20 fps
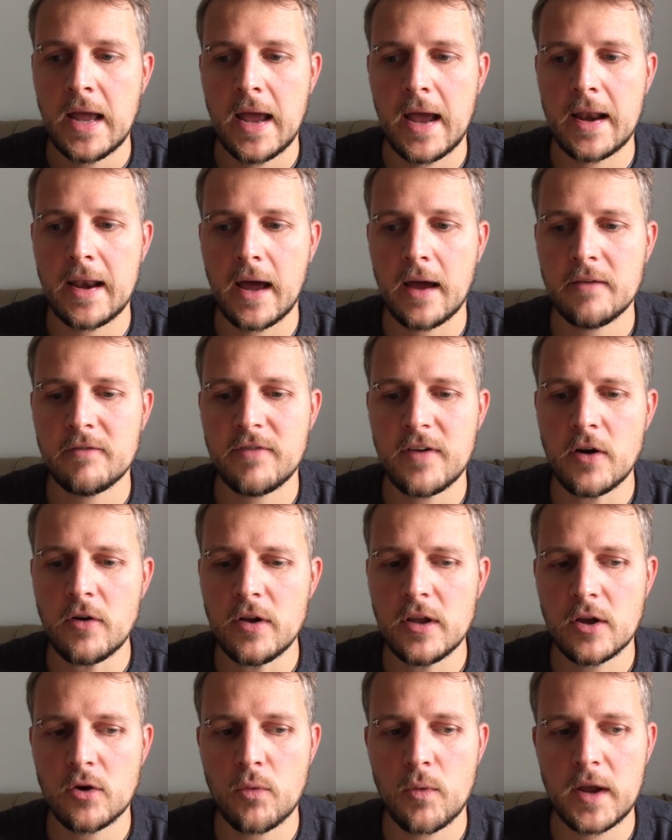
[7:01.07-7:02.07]
And I
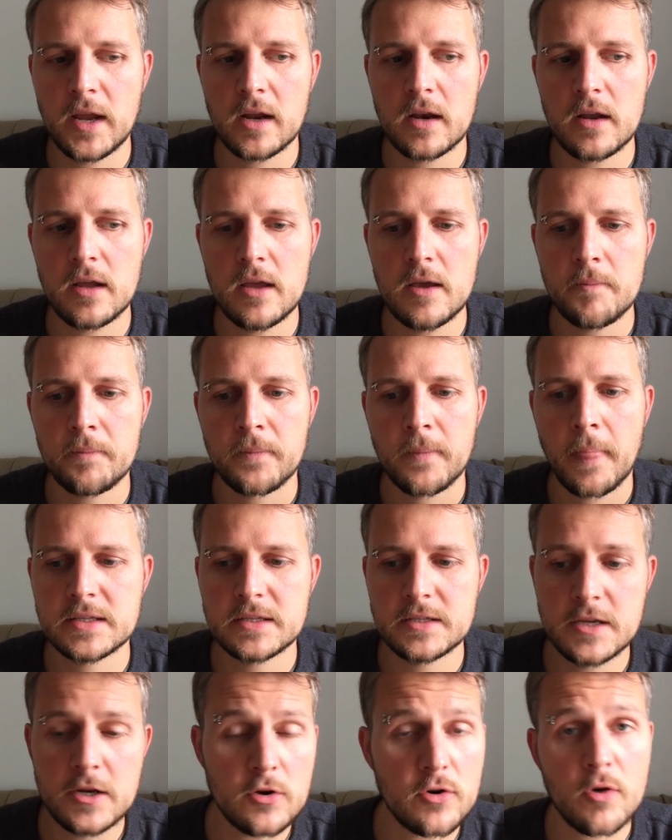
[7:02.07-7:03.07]
very quickly
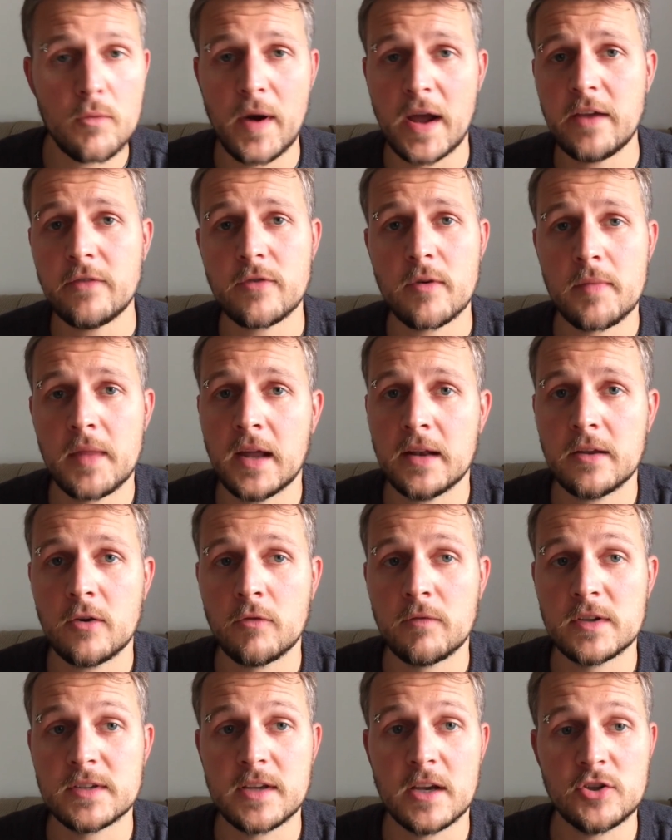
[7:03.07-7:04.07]
steer away from that
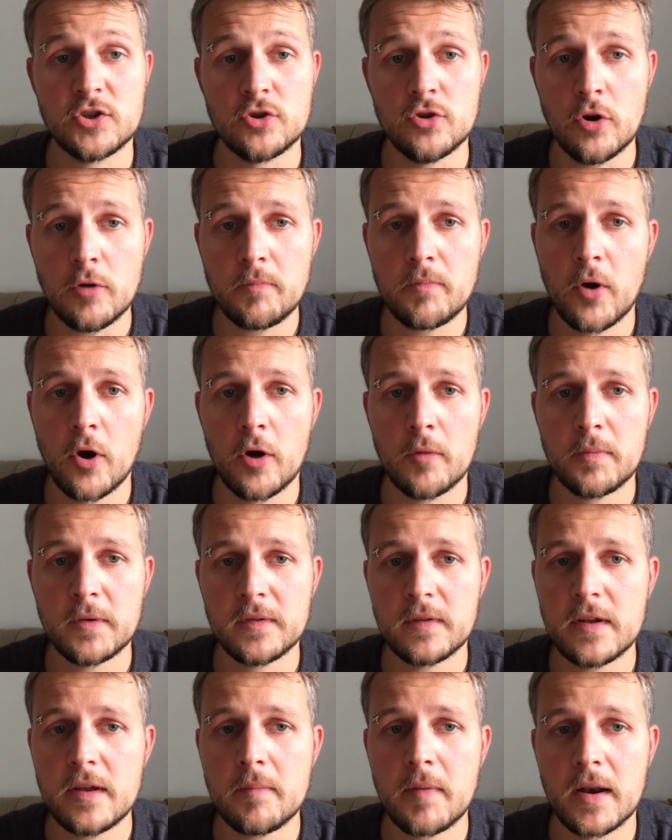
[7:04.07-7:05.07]
conversation, not
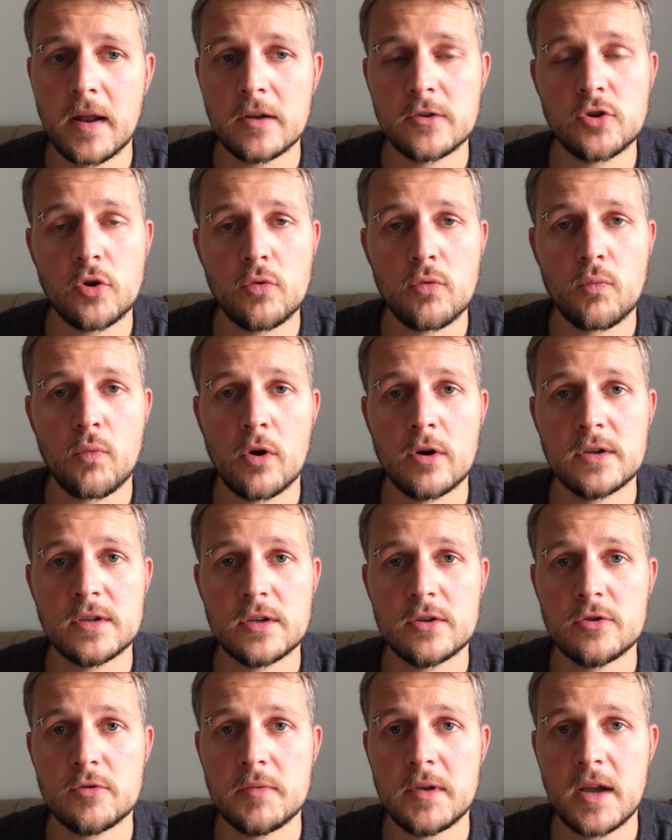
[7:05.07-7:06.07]
purposely, but I don't want
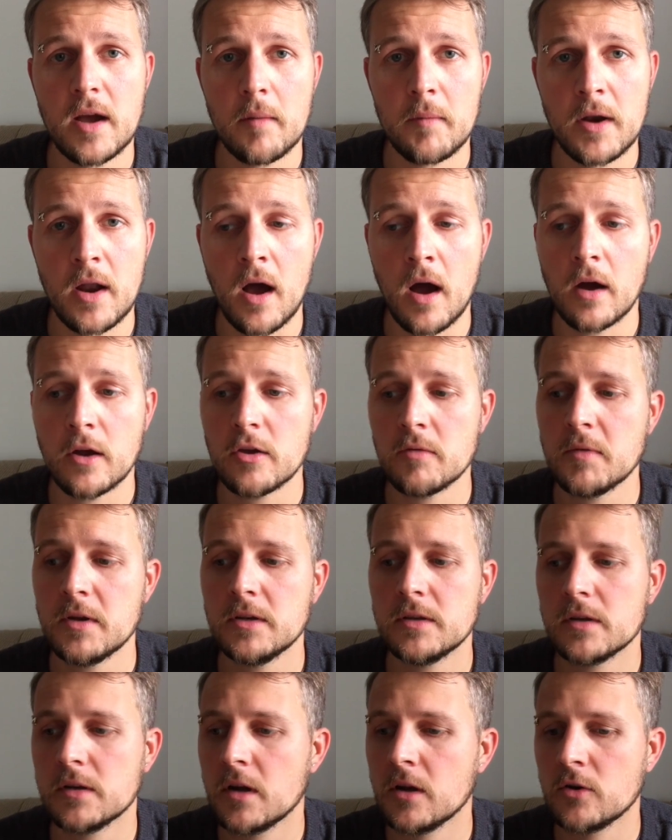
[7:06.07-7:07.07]
it to become an
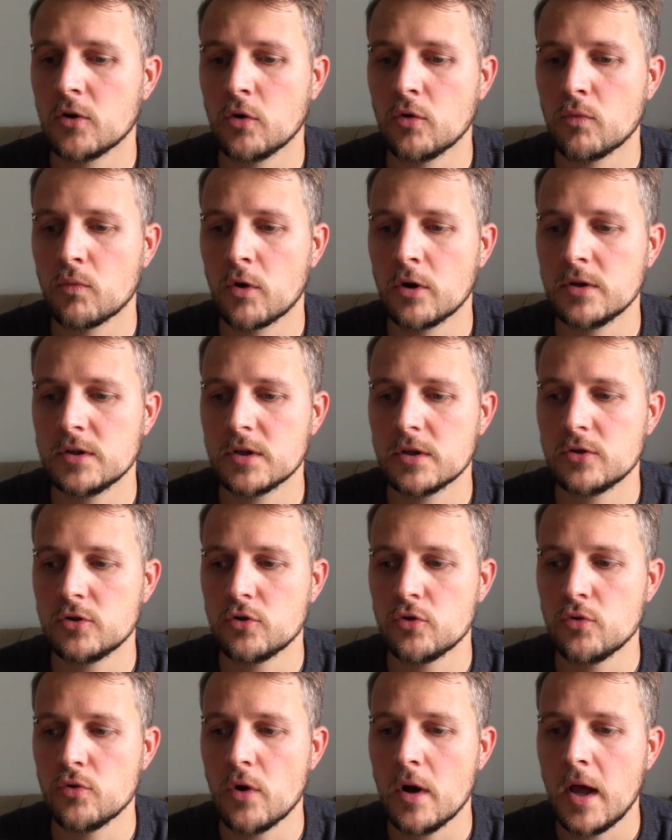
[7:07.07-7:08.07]
argument, and I don't want it
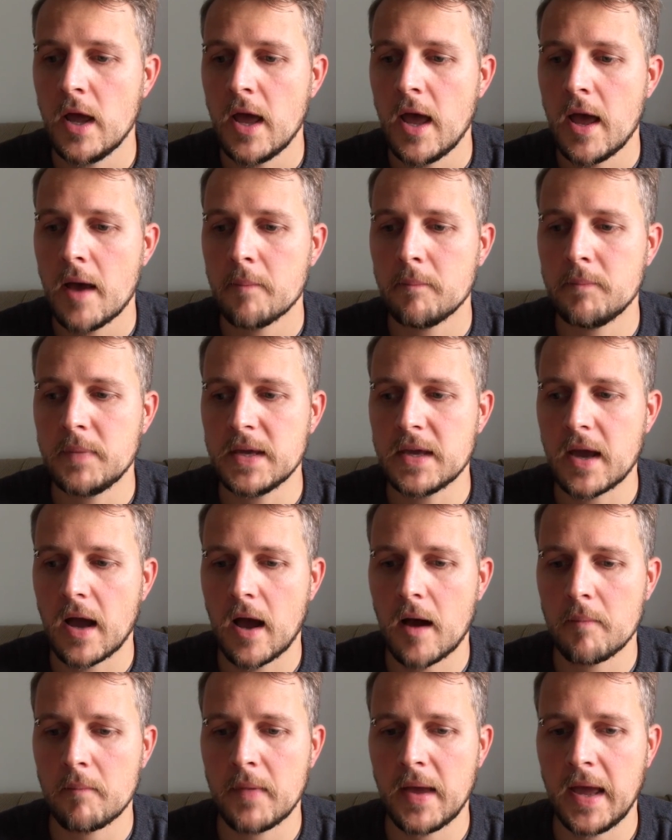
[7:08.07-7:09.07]
to
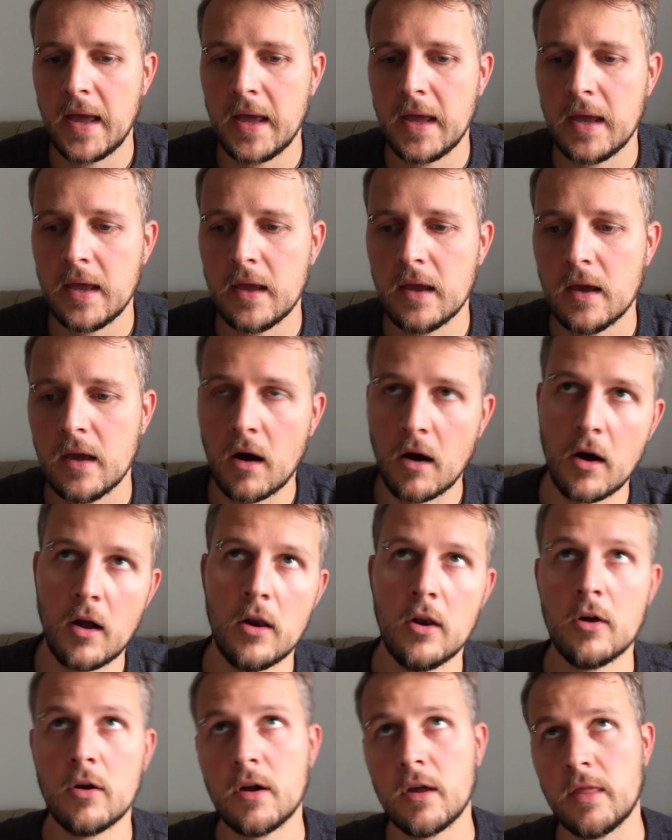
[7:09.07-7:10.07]
become a, oh,
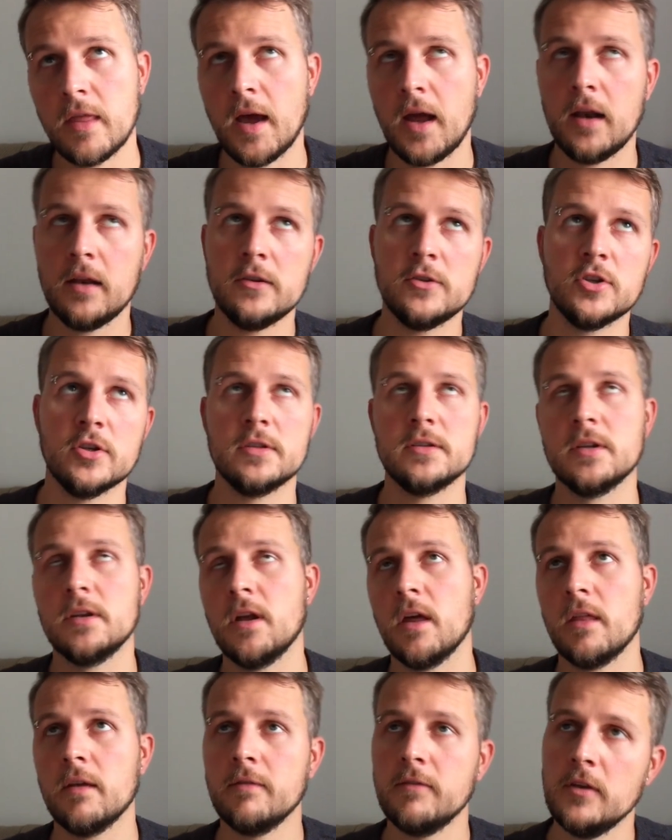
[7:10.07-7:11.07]
look at that, just
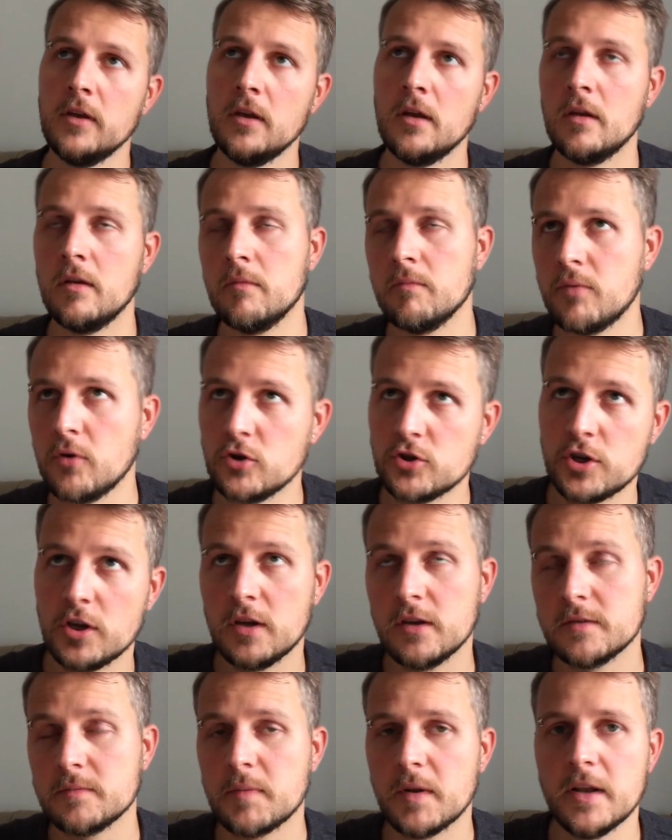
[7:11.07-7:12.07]
another vegan pushing
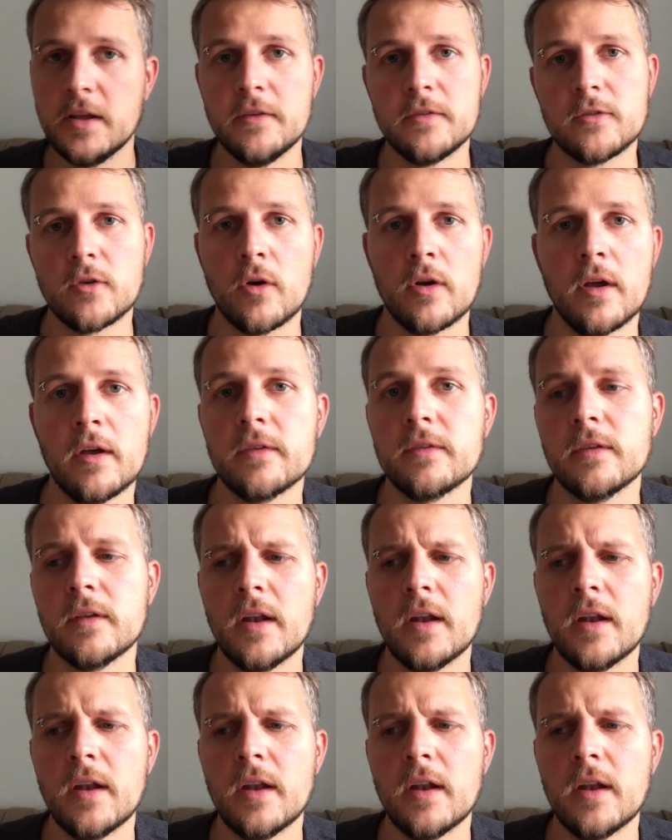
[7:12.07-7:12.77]
his beliefs on us.